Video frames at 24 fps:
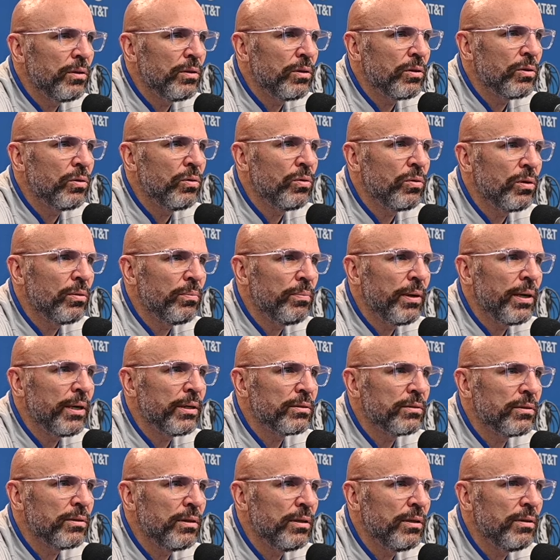
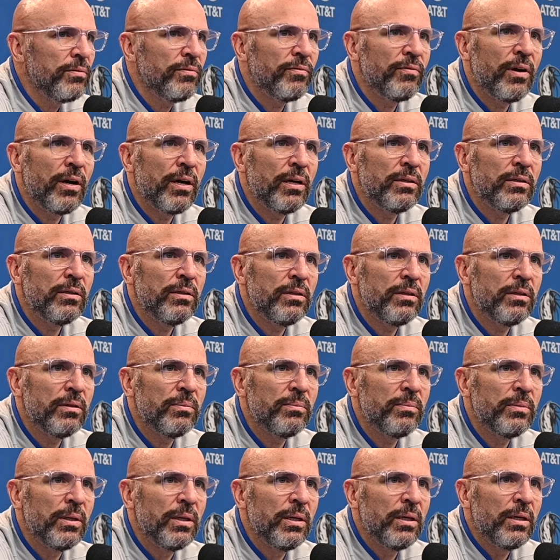quarterbacks love finding
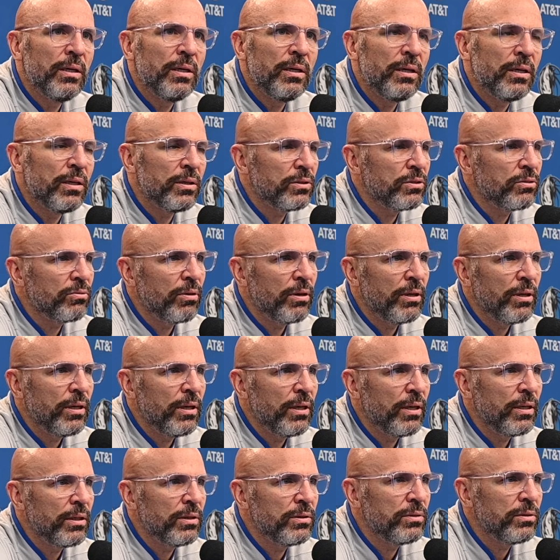him. He has great
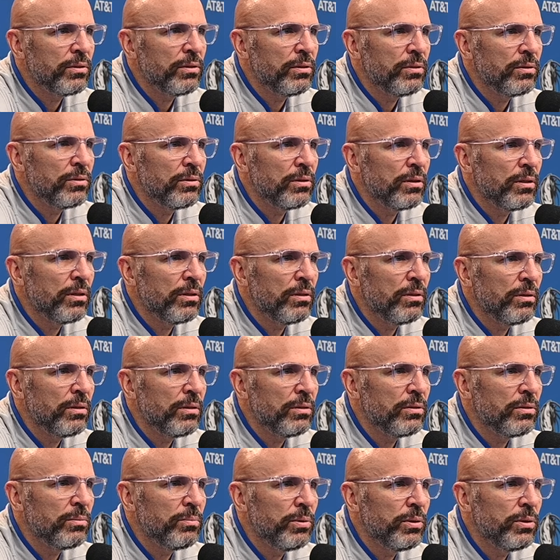hands. His
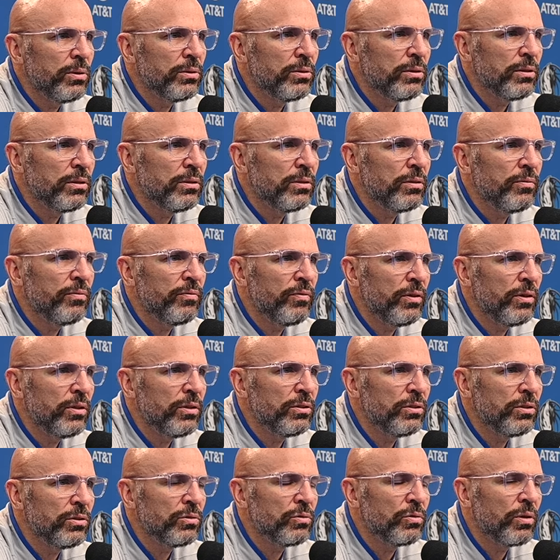ability to
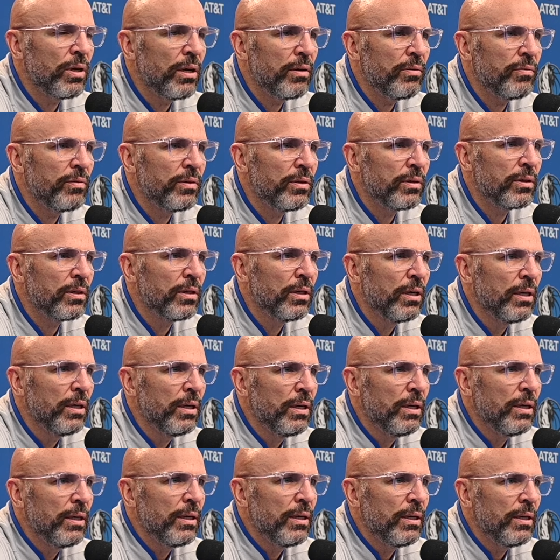finish in traffic
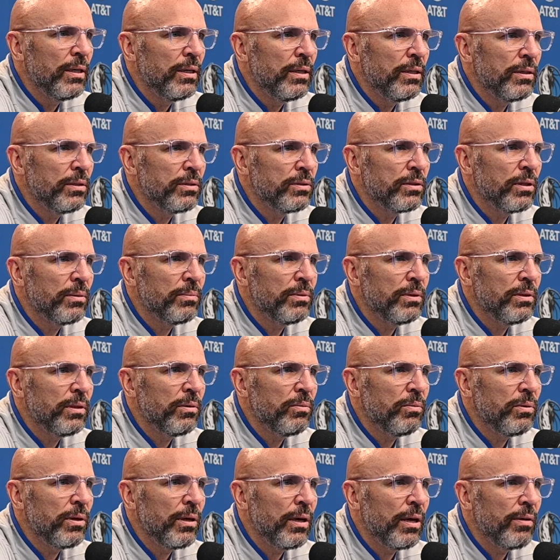is something
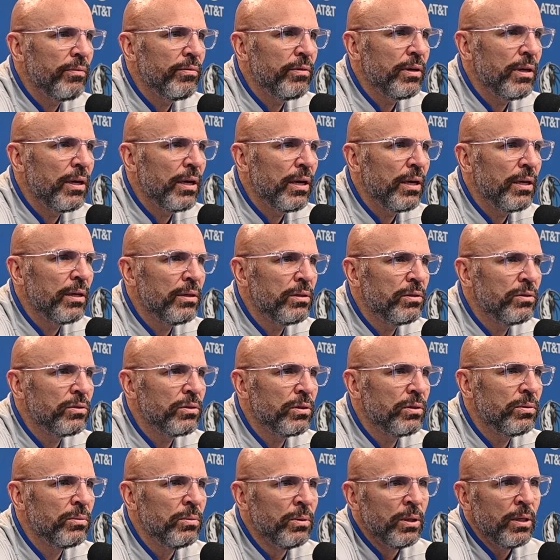that we haven't had. And
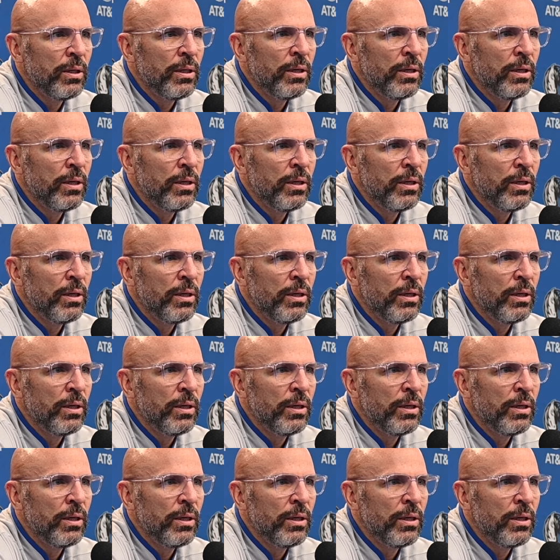so,